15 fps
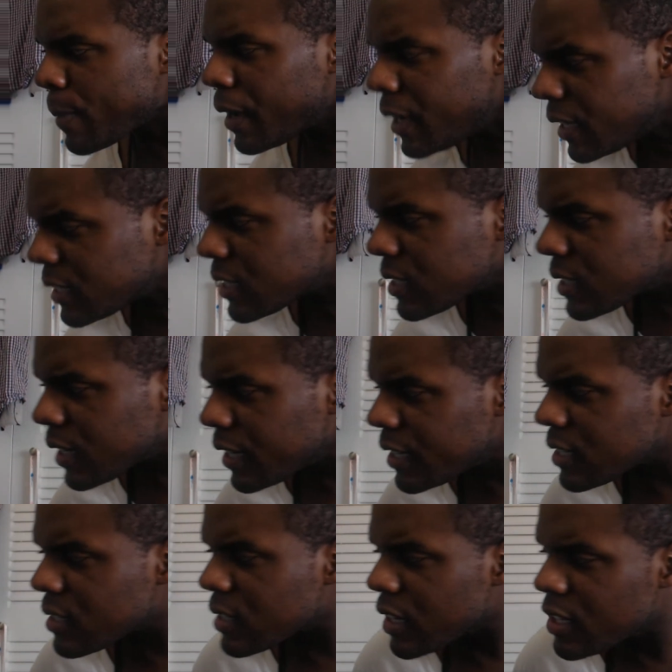
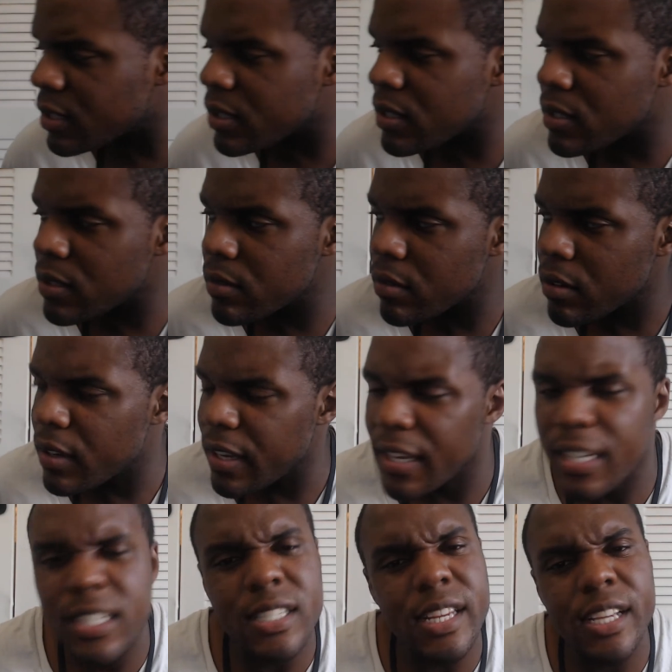
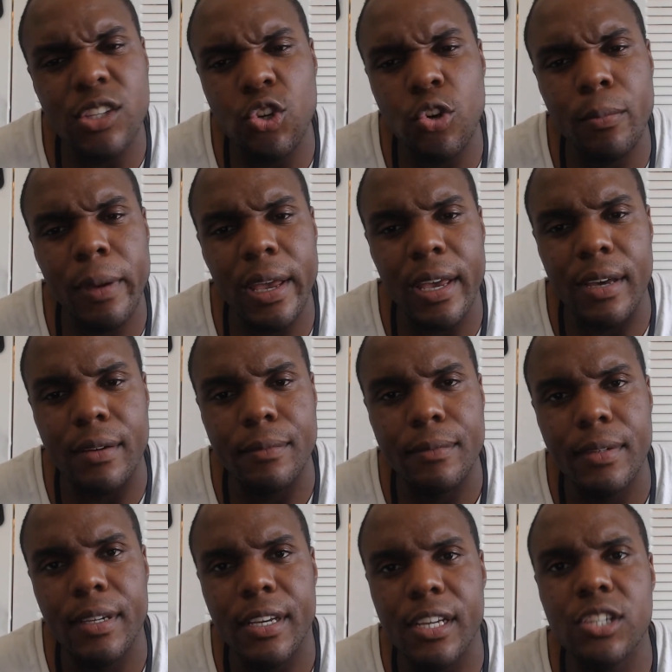it's not too bad.
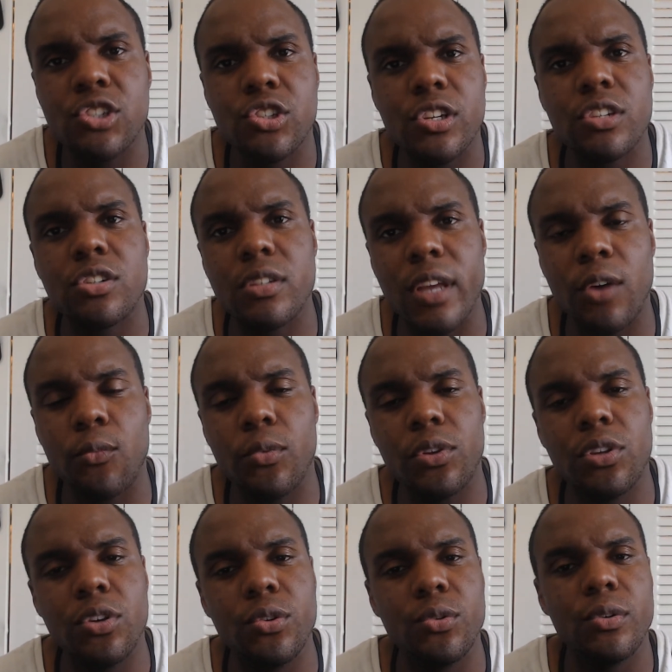It's just like
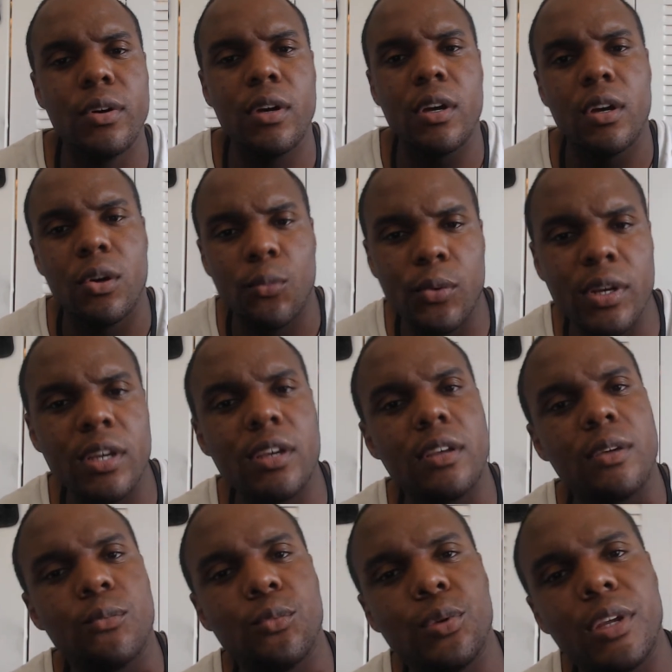when
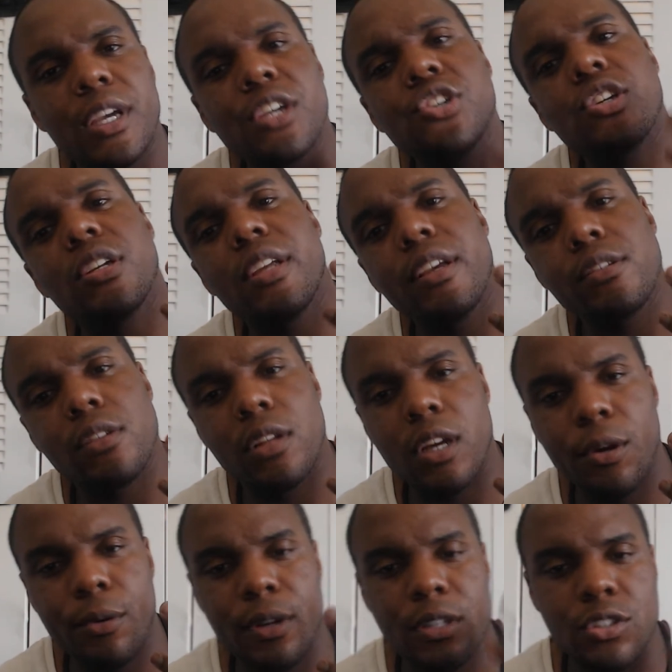it hits your nasal
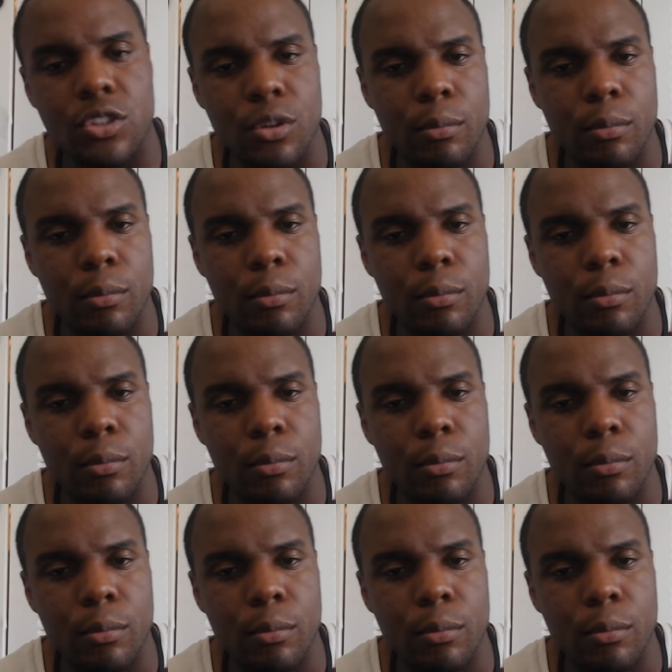areas and you